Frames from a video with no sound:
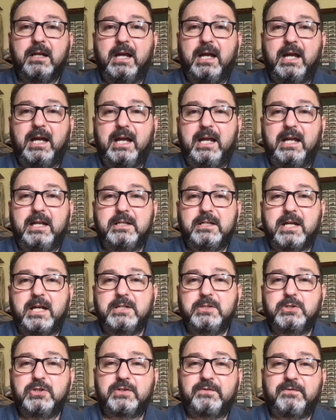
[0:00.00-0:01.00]

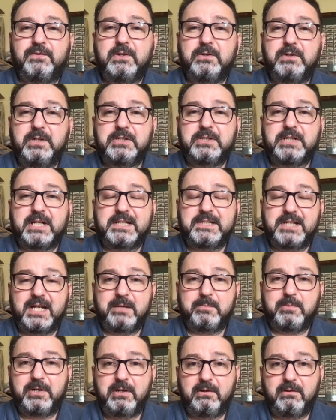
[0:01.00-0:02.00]
And just for your interest,
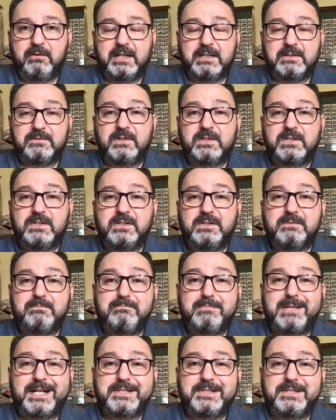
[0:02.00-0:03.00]
anybody who thinks this is a
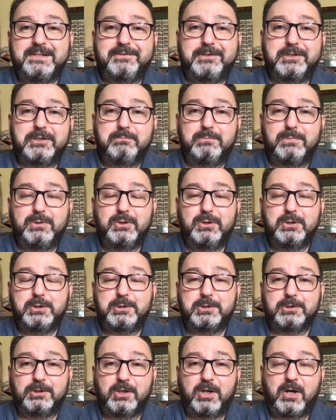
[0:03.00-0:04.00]
massive
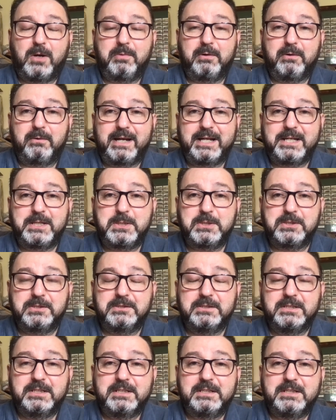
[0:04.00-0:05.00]
commercial
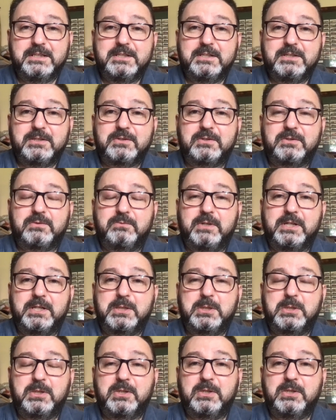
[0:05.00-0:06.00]
operation, just to
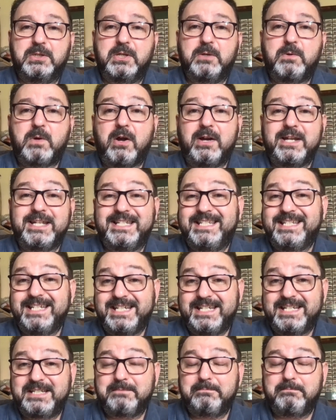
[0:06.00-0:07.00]
reassure you, I
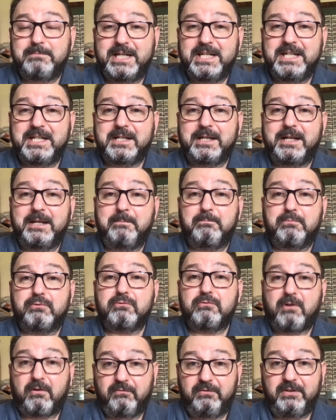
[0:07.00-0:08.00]
did make a
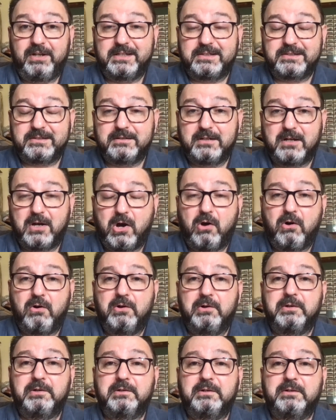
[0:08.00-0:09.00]
profit
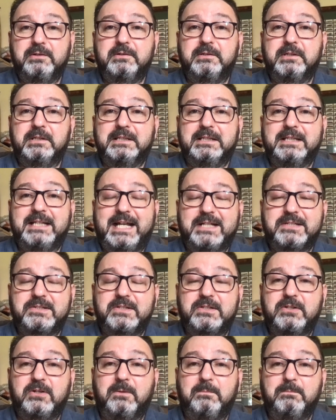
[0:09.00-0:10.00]
on the
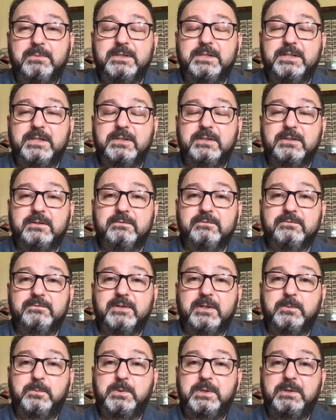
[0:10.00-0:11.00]
last competition
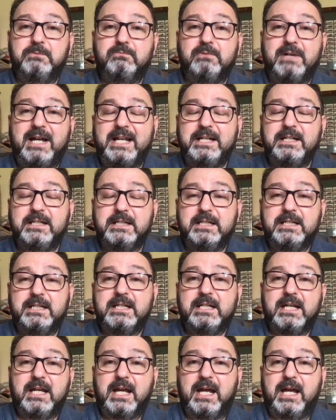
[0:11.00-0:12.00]
that we ran.
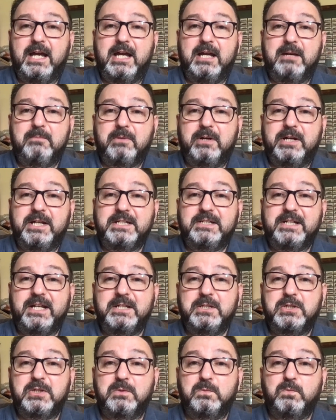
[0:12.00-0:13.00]
My
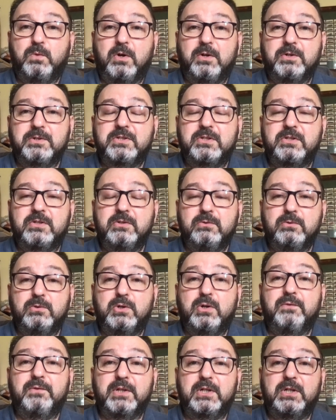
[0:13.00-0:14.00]
intention was to
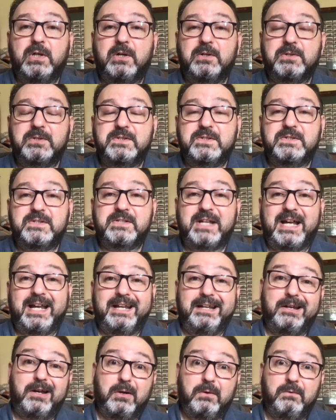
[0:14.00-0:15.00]
cover the costs
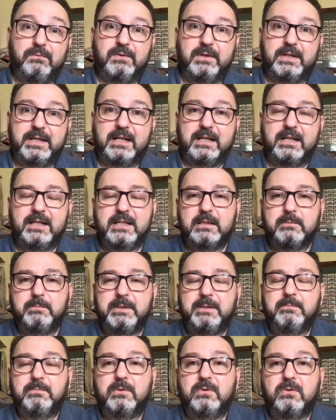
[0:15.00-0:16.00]
and hopefully a little
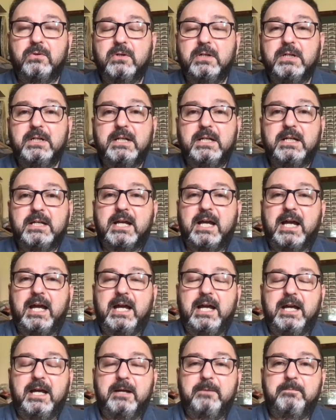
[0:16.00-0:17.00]
bit more.
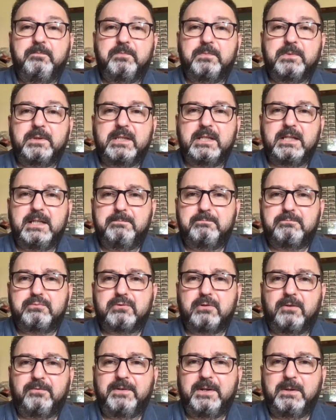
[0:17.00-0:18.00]
The
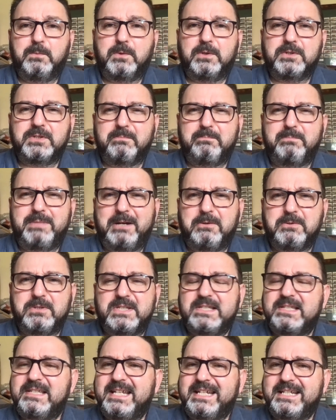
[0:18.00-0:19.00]
profit was about
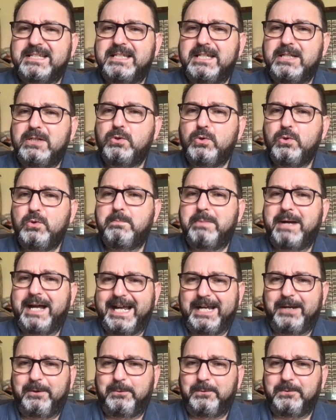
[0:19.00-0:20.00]

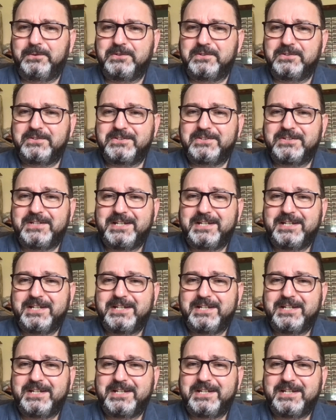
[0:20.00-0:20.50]
£62